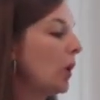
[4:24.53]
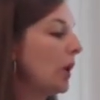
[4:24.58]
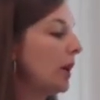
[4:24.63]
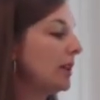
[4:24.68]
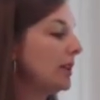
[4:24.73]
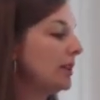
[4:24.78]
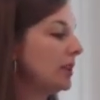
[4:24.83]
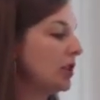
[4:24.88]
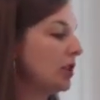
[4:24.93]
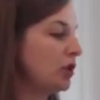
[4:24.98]

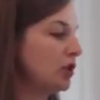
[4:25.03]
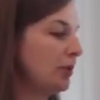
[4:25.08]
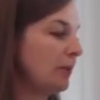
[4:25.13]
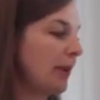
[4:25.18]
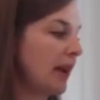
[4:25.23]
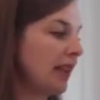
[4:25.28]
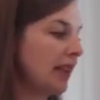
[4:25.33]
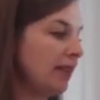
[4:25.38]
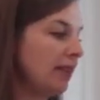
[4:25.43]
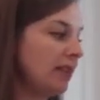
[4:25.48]
Does your
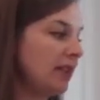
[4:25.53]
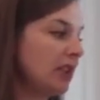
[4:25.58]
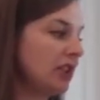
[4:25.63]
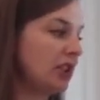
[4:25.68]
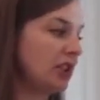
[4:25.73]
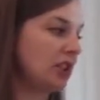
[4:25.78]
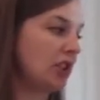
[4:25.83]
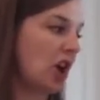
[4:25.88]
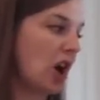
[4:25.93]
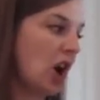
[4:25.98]
belly feel
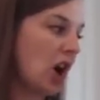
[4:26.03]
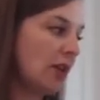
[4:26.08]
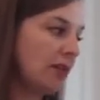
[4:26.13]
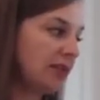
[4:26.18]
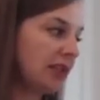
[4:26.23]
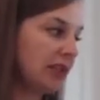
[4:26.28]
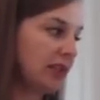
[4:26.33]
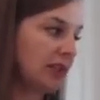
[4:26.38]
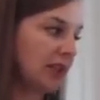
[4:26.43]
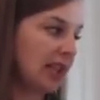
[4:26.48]
soft
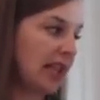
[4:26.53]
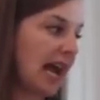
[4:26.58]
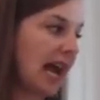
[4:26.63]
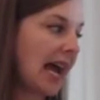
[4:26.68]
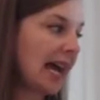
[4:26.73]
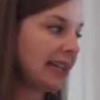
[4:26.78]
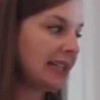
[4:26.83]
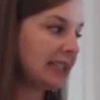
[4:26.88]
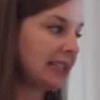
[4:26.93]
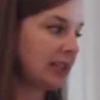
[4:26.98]
and
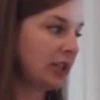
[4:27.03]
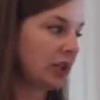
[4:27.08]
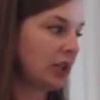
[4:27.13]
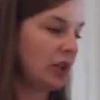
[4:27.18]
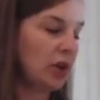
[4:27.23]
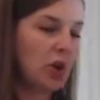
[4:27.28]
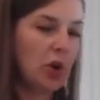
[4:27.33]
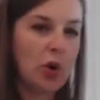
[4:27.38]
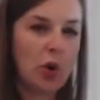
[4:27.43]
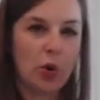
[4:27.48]
relaxed,
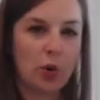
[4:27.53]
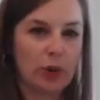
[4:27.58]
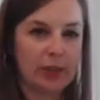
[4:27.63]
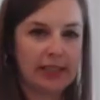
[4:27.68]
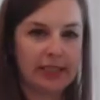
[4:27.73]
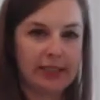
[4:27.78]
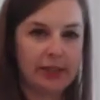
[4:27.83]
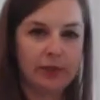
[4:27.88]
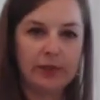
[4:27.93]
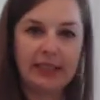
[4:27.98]
or is
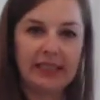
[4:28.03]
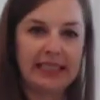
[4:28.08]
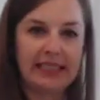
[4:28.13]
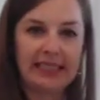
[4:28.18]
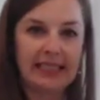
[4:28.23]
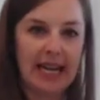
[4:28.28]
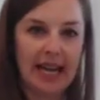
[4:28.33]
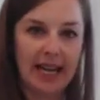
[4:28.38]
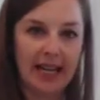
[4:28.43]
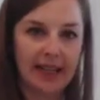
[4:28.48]
it really
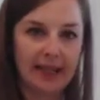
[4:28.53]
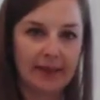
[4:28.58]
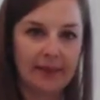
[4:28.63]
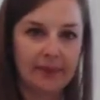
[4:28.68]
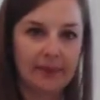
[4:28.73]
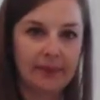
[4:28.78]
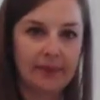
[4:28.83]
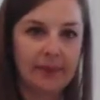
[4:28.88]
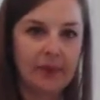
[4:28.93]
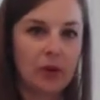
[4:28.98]
tight?
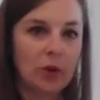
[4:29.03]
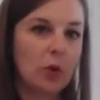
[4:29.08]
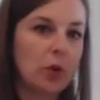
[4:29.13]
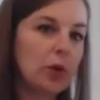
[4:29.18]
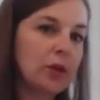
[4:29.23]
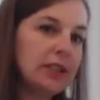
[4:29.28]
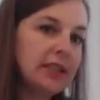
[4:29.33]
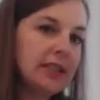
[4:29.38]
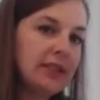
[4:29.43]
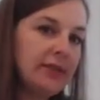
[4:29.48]
Or
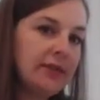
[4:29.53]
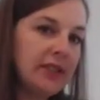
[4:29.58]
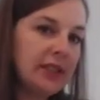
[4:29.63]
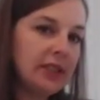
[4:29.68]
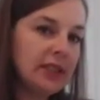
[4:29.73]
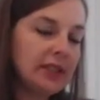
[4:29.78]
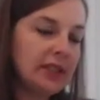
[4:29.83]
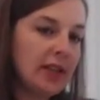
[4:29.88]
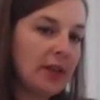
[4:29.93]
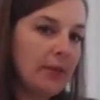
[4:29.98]
does it feel
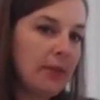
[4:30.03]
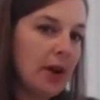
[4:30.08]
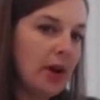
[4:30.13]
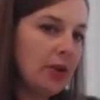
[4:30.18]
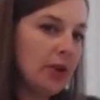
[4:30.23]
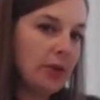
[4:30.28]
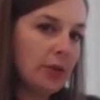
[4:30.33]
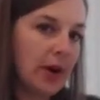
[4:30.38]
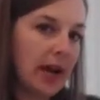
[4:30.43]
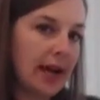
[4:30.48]
some
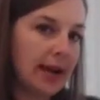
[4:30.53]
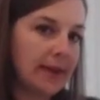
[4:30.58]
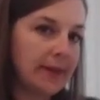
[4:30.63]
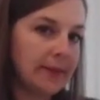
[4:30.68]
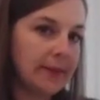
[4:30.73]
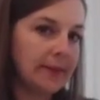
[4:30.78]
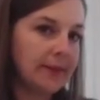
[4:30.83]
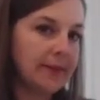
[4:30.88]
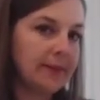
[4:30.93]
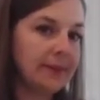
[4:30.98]
other way?
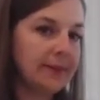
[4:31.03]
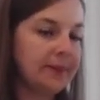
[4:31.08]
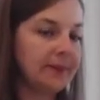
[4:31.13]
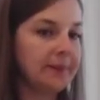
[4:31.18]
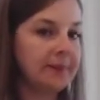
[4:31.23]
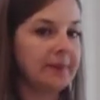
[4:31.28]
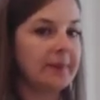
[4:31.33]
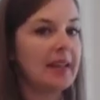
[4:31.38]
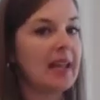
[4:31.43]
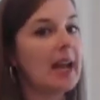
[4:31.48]

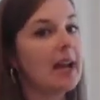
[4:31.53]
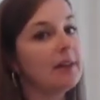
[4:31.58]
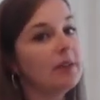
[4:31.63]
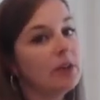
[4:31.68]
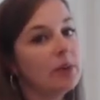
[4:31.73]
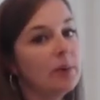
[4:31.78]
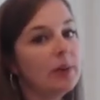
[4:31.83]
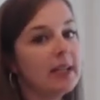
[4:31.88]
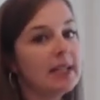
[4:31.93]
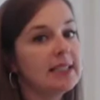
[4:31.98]

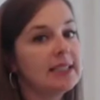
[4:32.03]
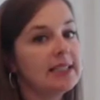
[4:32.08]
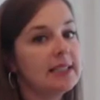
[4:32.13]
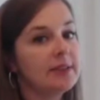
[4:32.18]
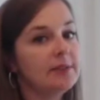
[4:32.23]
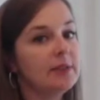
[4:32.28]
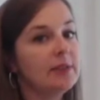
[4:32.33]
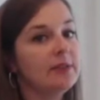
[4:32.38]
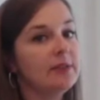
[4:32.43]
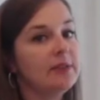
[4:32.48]
Everyone has
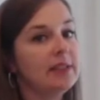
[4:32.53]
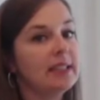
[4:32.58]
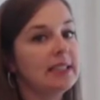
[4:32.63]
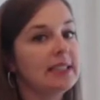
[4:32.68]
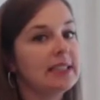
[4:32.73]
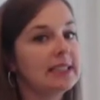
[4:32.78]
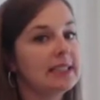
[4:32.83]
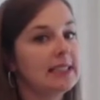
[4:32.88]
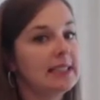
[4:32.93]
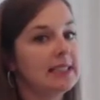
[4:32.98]
different feelings
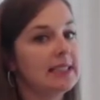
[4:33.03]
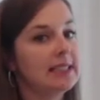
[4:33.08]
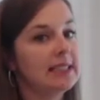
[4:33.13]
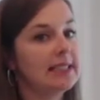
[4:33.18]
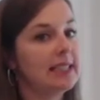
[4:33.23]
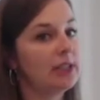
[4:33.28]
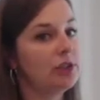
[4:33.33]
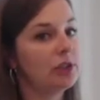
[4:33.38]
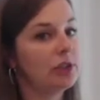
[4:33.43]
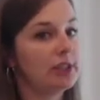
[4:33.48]
and
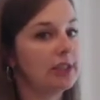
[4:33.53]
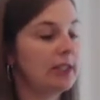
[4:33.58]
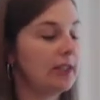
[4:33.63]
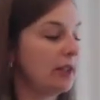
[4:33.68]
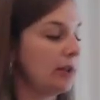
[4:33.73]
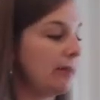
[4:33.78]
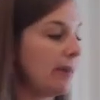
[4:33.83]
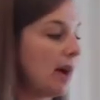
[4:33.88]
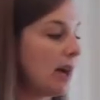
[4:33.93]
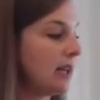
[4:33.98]
sensations in their
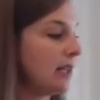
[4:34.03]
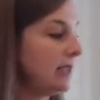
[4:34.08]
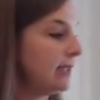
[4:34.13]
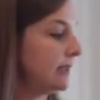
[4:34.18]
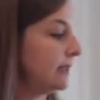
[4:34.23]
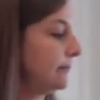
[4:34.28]
bodies.